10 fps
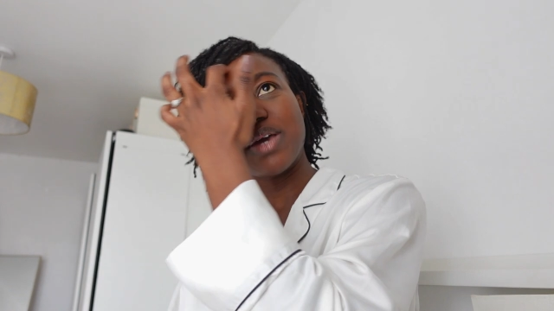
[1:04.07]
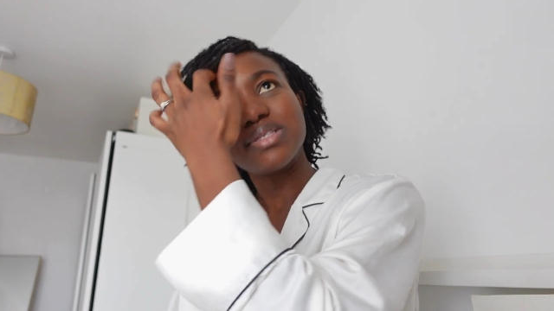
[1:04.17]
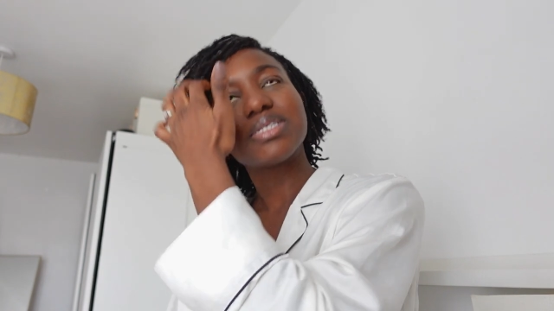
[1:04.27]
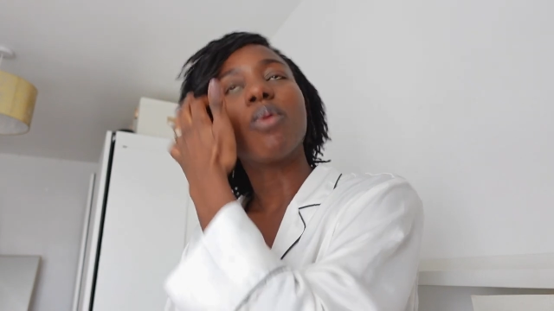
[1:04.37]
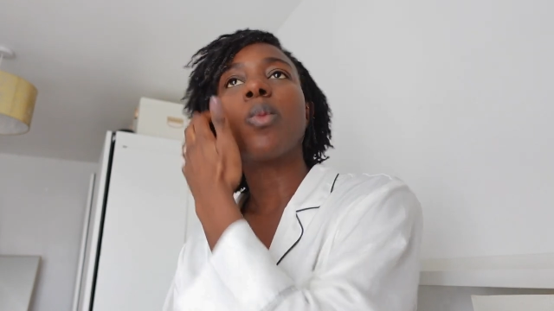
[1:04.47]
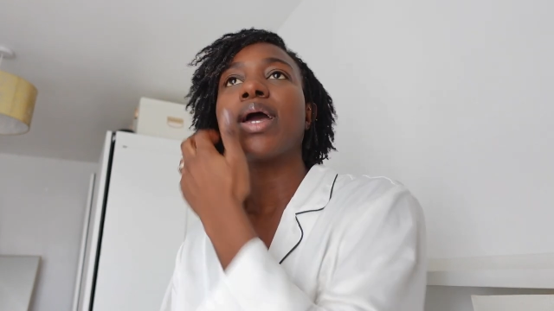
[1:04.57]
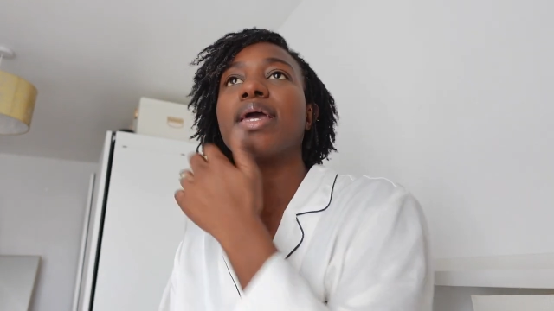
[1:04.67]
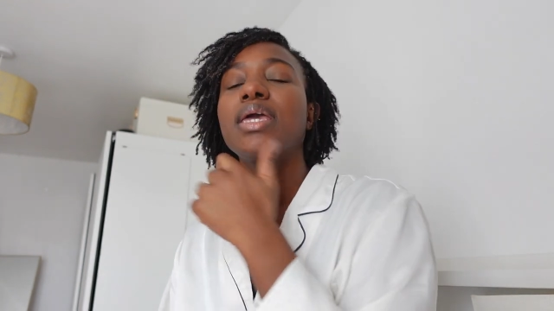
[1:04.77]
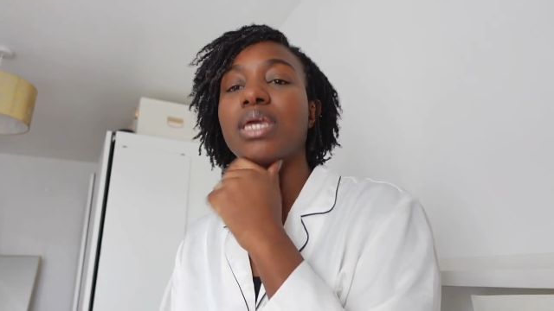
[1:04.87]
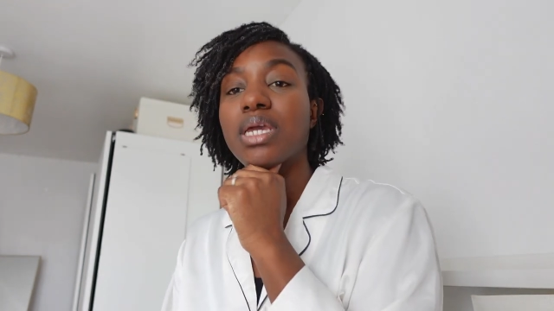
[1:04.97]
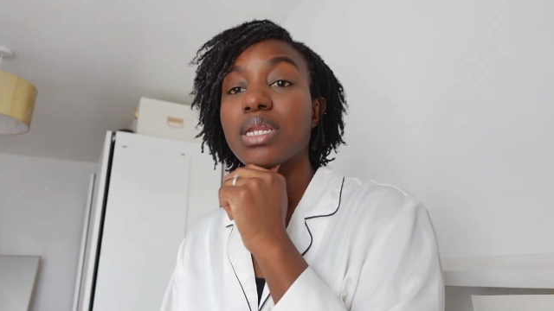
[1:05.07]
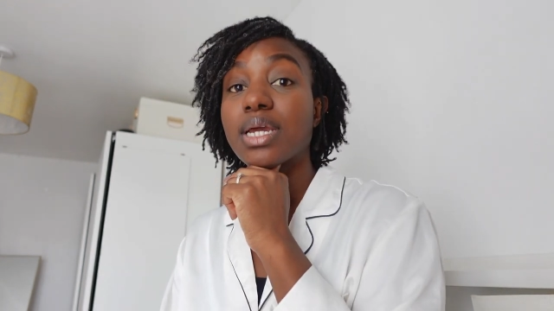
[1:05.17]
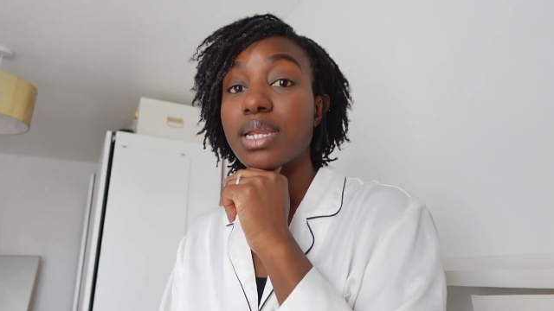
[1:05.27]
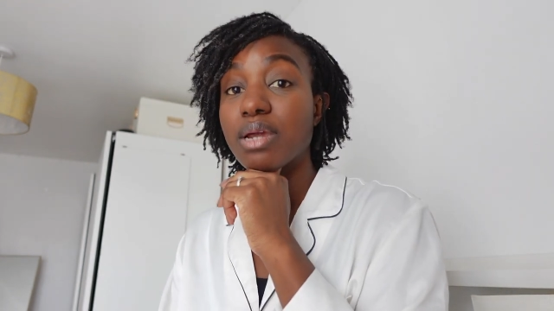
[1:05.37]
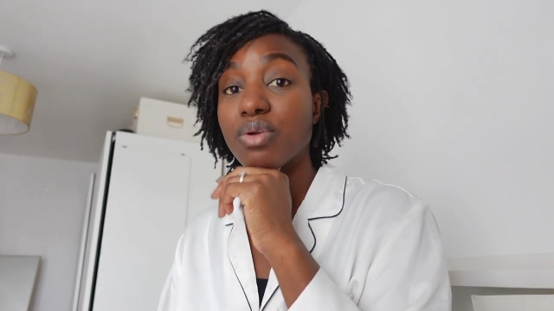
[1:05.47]
going somewhere in
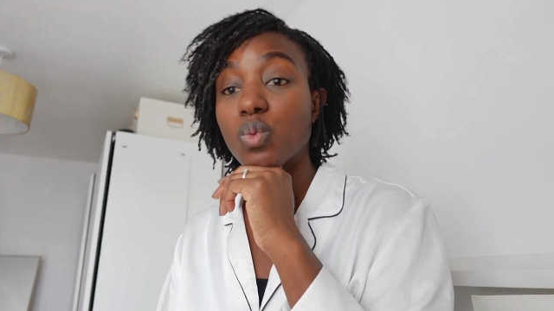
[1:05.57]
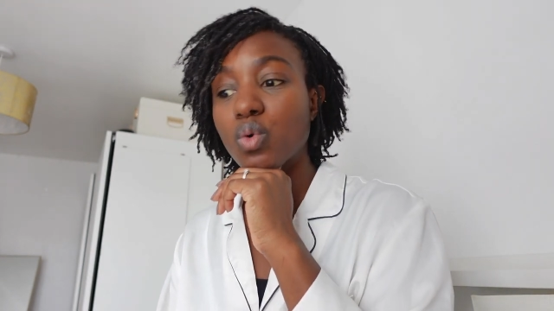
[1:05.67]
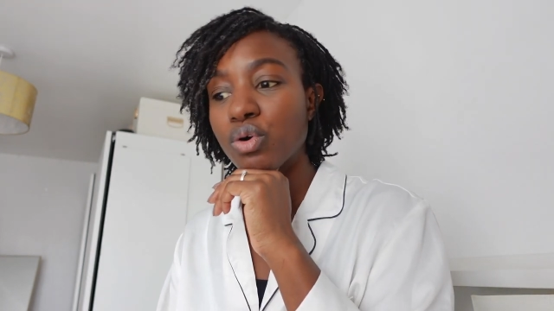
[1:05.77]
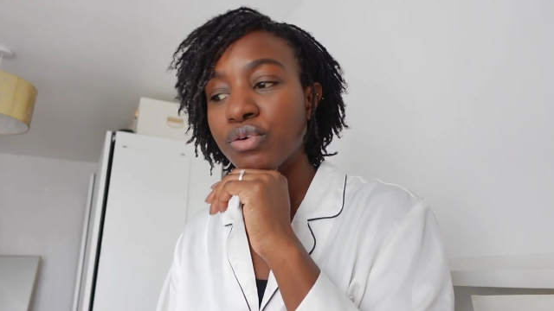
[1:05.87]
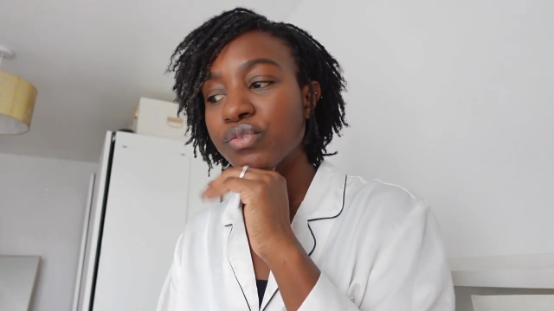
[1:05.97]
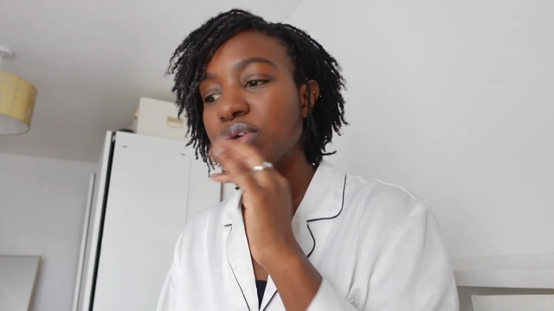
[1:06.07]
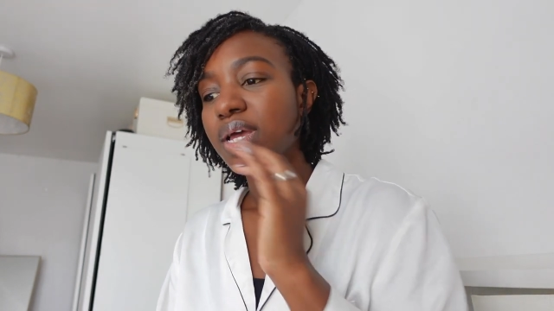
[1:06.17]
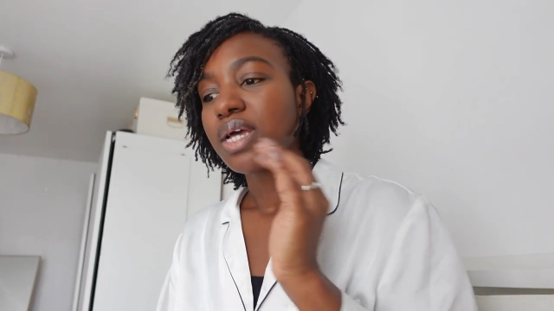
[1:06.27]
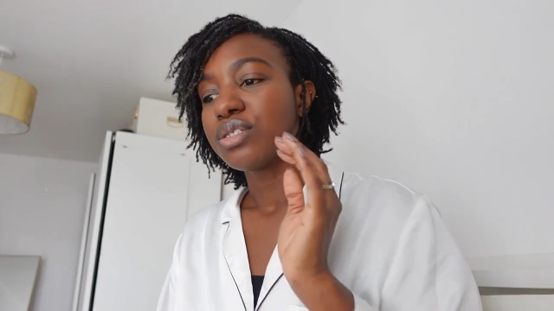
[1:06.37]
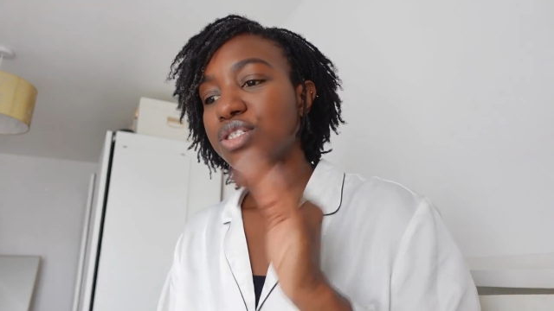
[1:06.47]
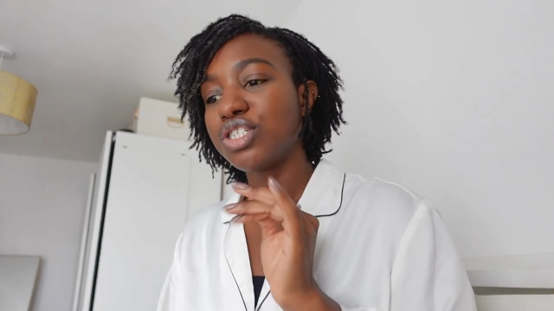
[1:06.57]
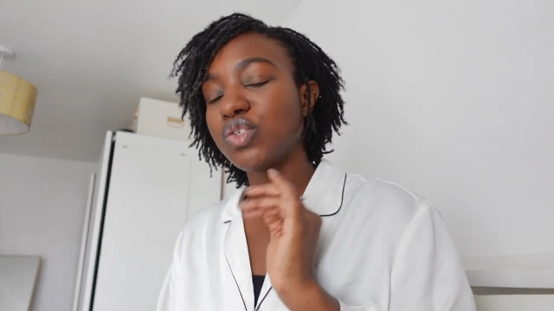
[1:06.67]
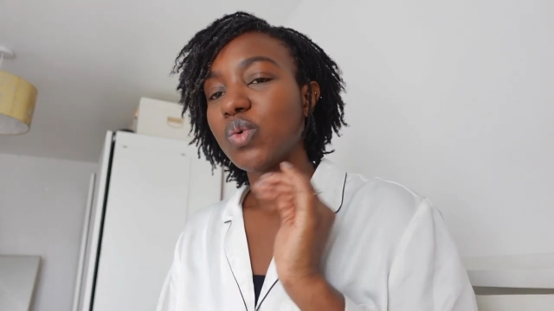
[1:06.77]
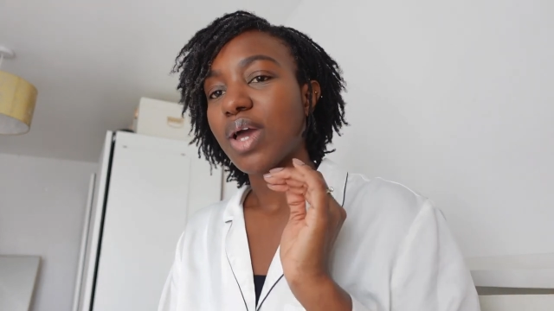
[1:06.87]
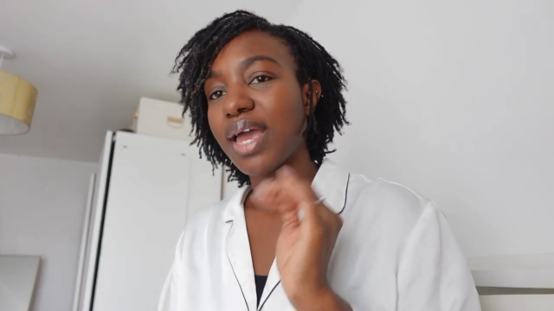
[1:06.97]
Canary Wharf to
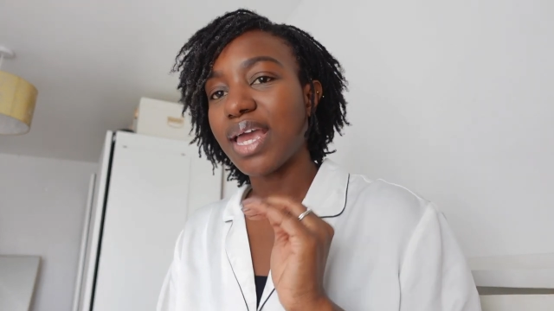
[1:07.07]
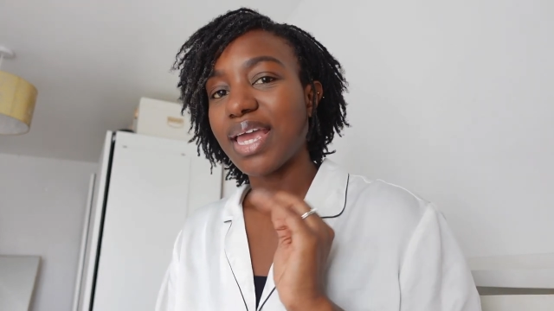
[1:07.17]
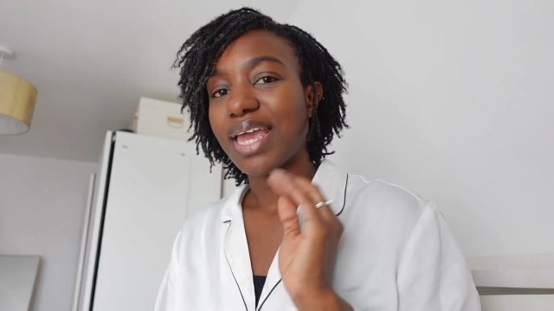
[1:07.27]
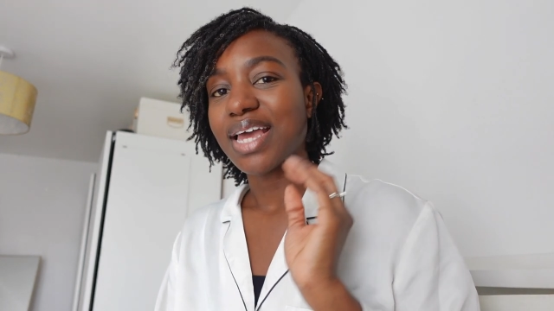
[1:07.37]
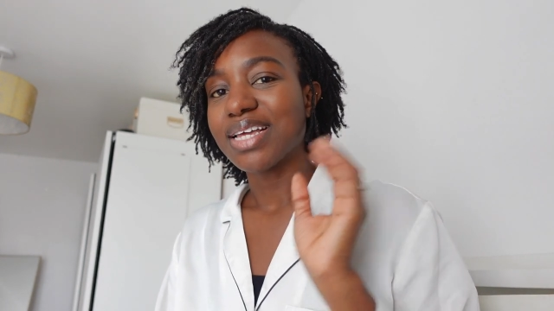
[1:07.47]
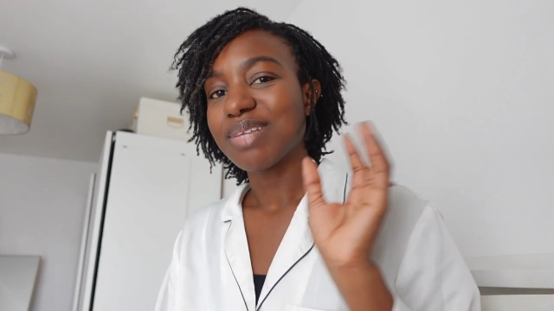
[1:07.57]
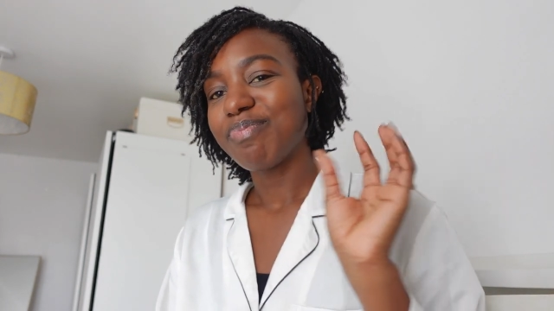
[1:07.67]
do a,